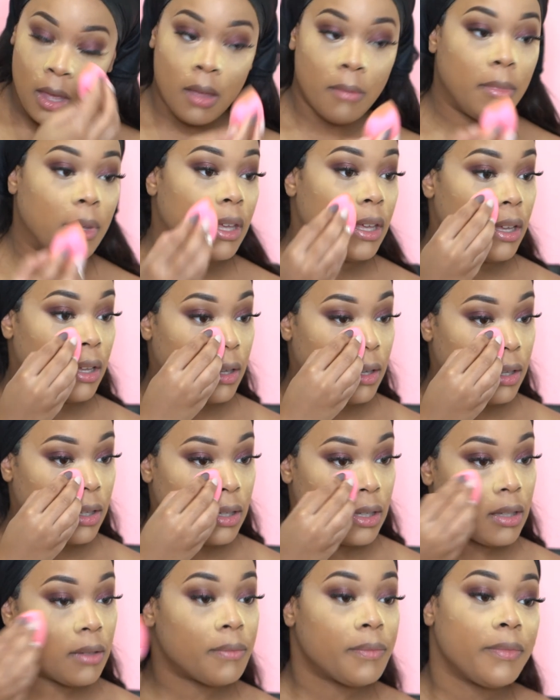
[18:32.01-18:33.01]

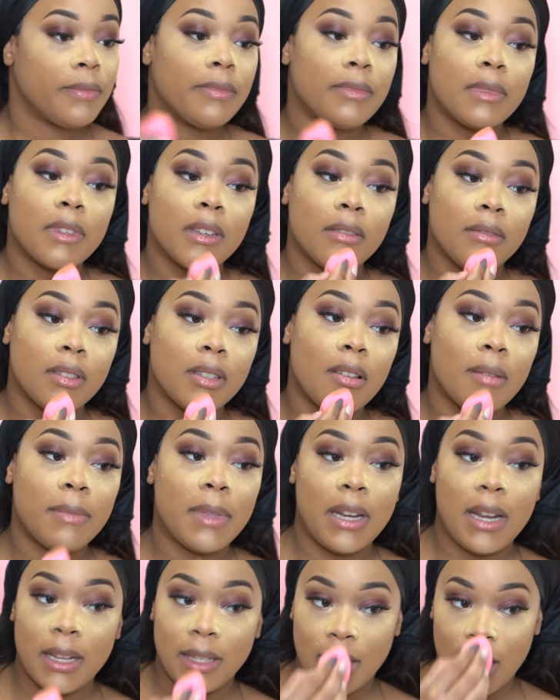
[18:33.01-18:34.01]
Because
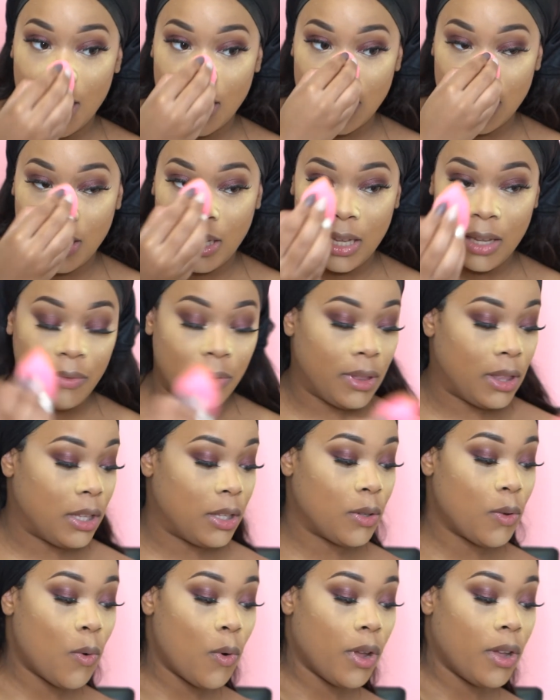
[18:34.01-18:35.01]
something has got to give with
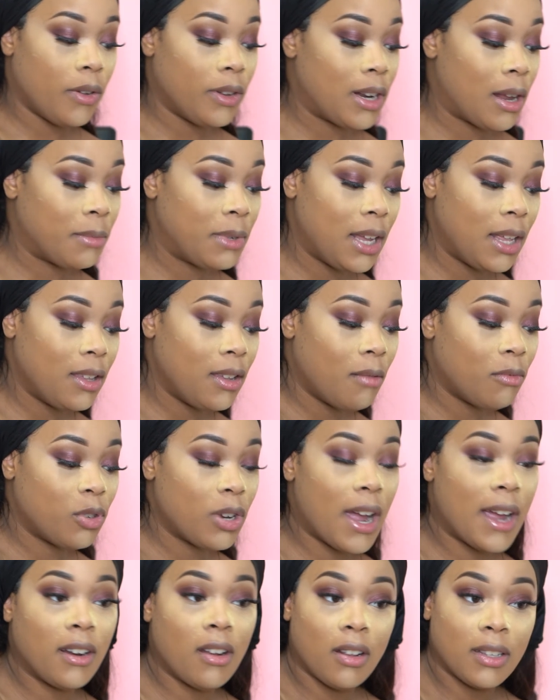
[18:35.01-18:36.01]
this oil, and I'm telling you, I'm
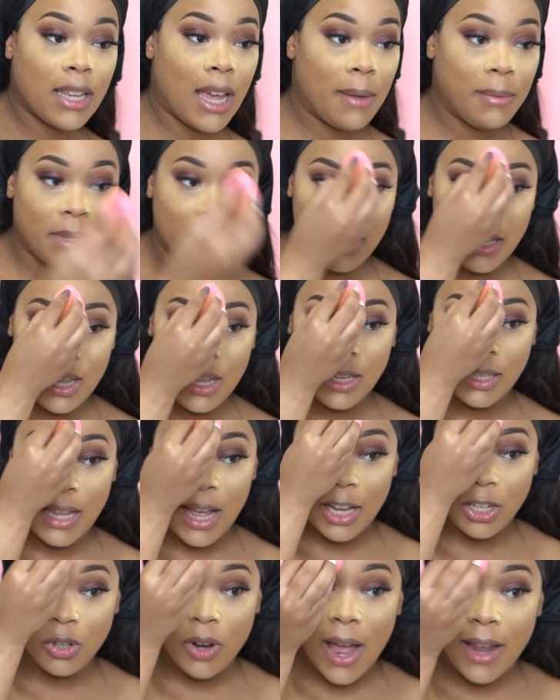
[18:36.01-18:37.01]
trying all types of things.
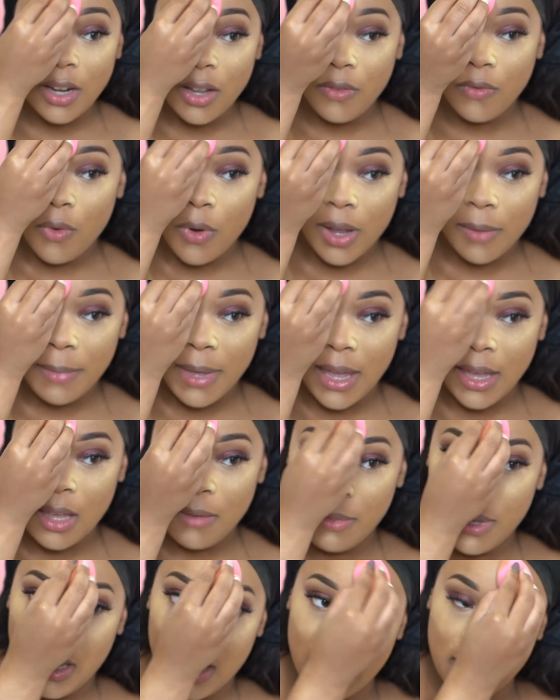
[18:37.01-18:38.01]
I try to avoid
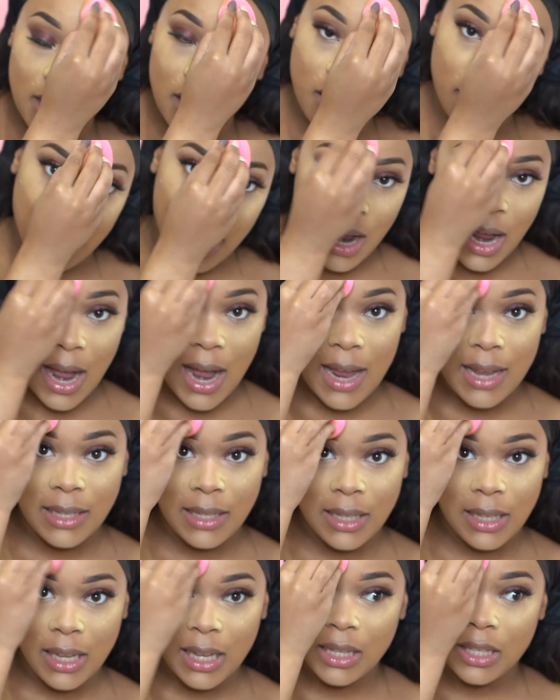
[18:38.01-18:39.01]
baking because under my
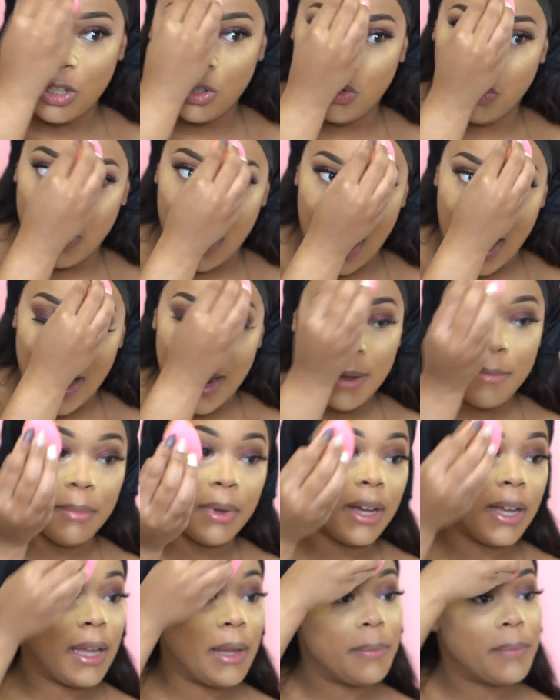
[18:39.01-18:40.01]
eyes it gets dry,
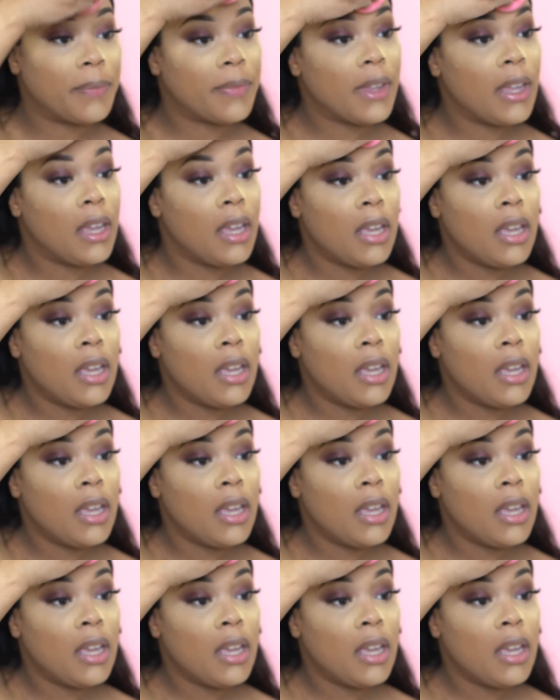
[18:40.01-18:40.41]
but